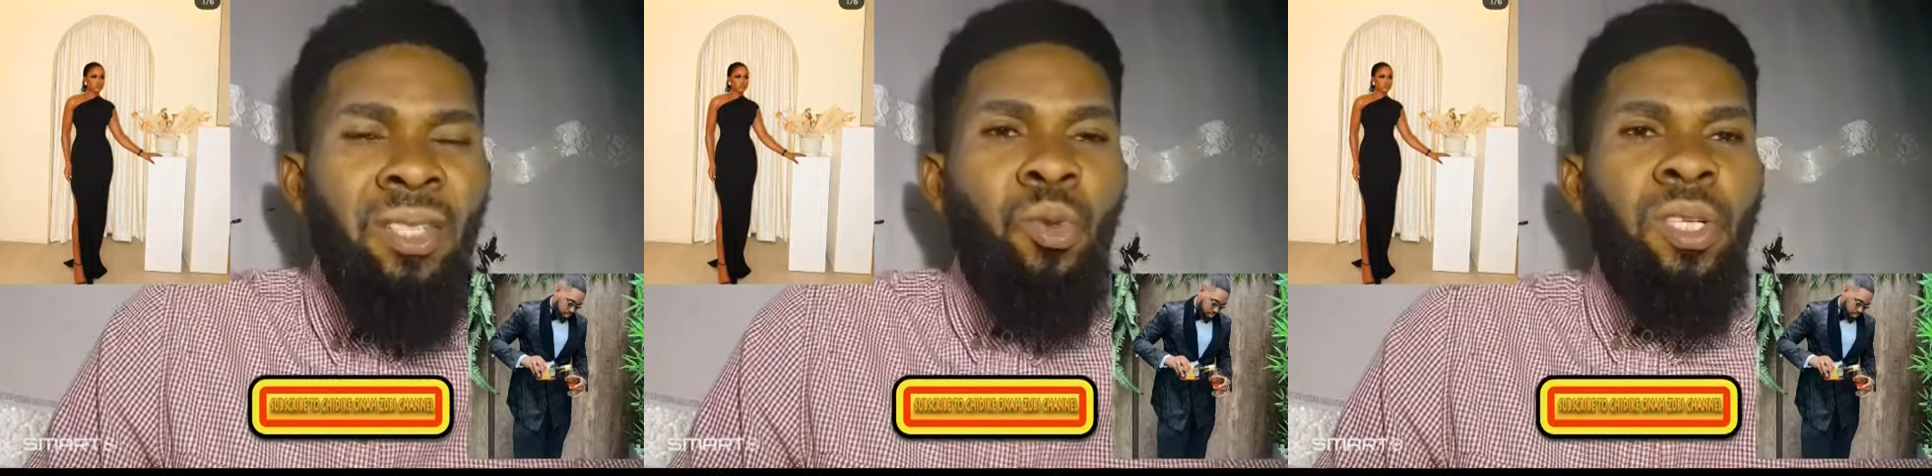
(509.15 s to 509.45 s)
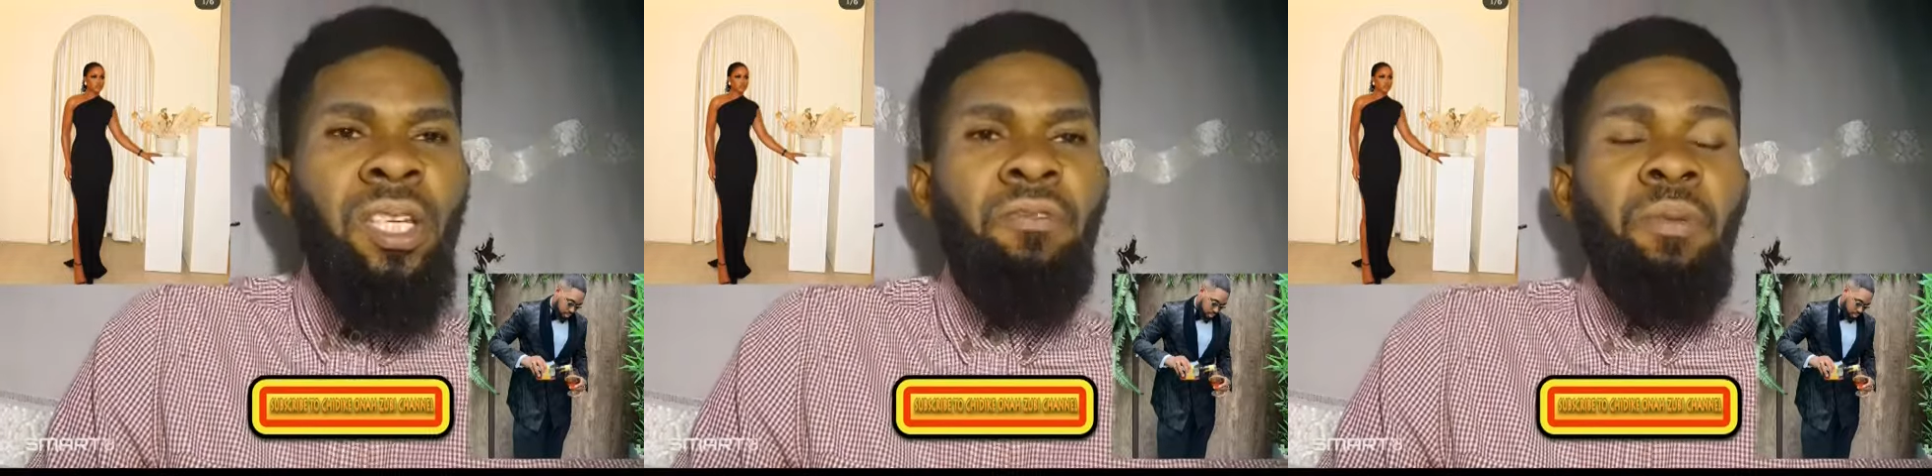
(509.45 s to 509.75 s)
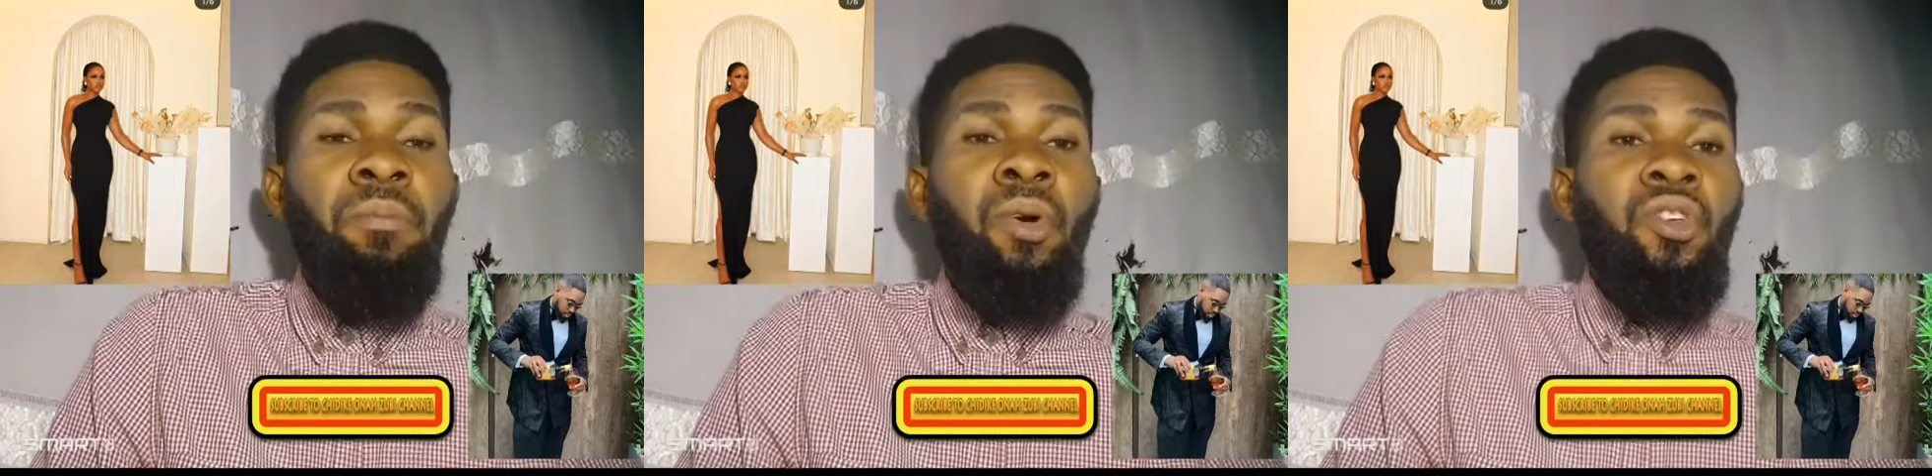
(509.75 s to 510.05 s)
to give
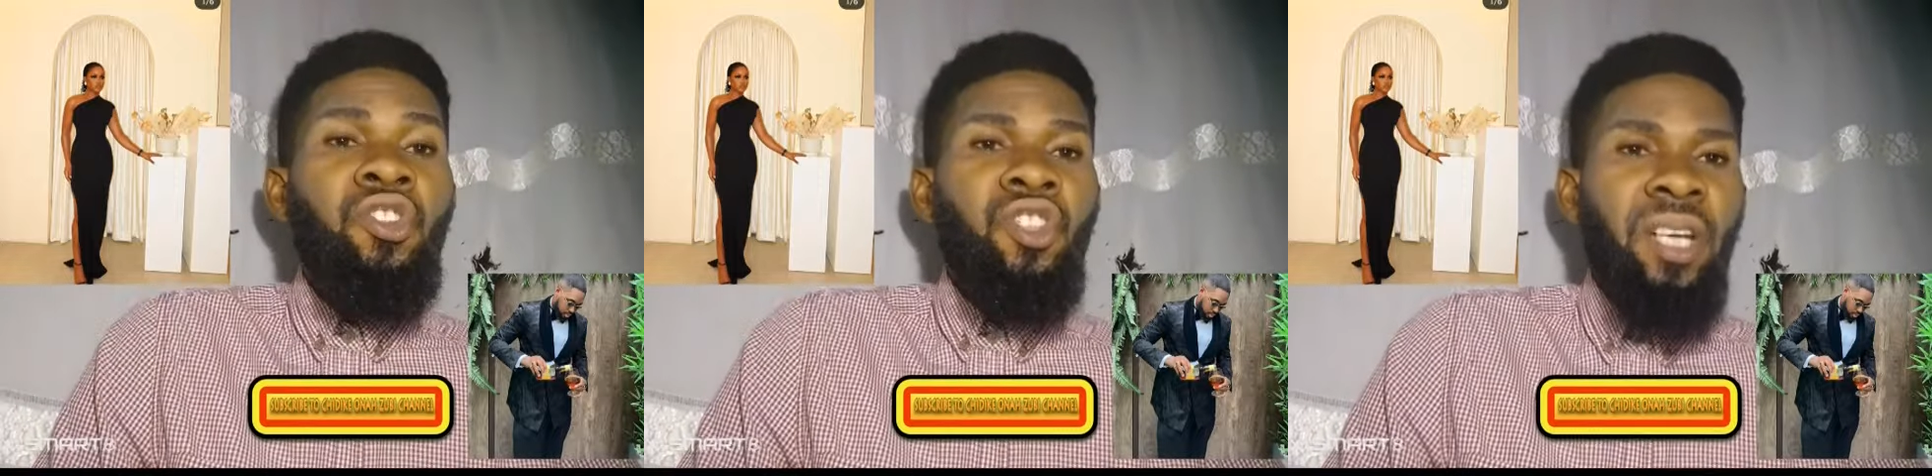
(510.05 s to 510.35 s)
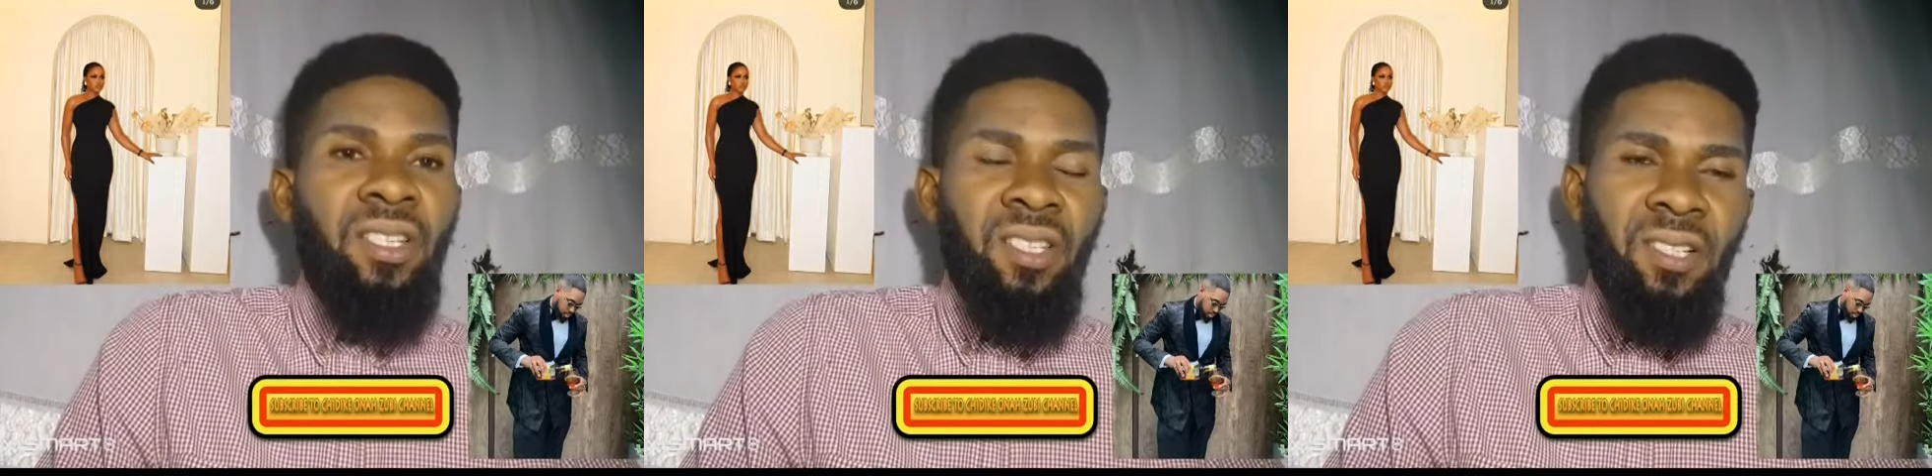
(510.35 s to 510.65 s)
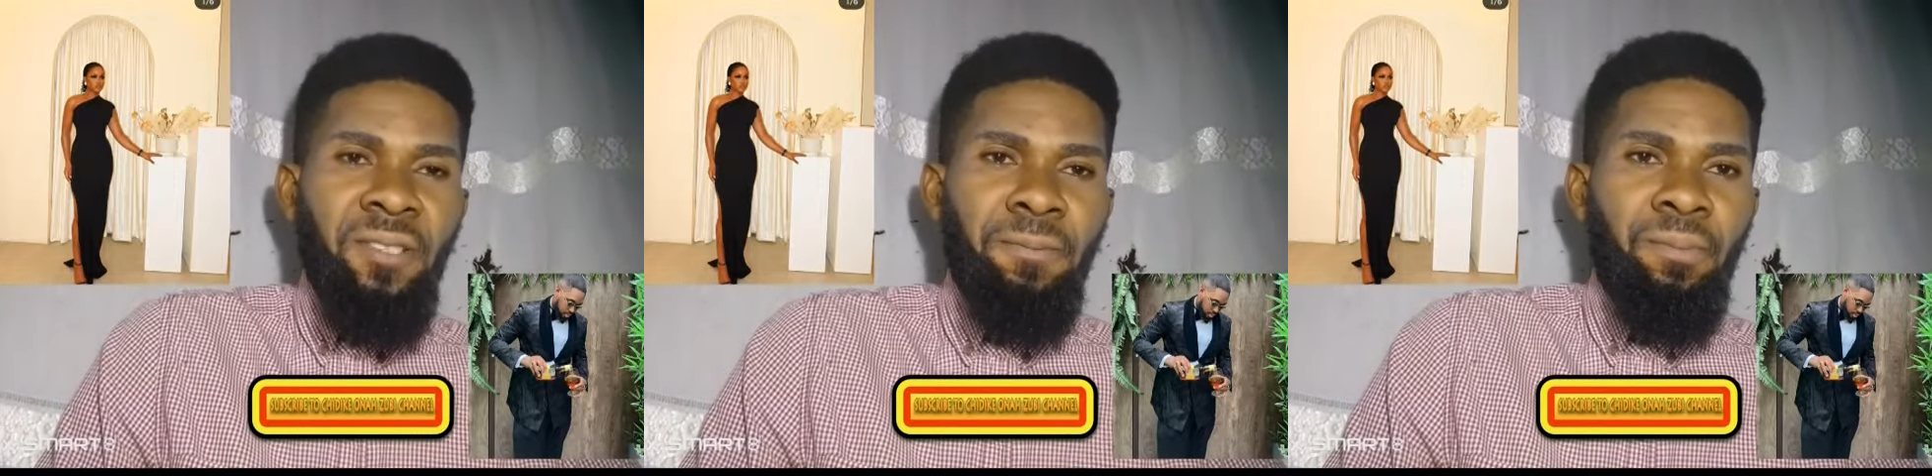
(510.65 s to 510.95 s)
him more stress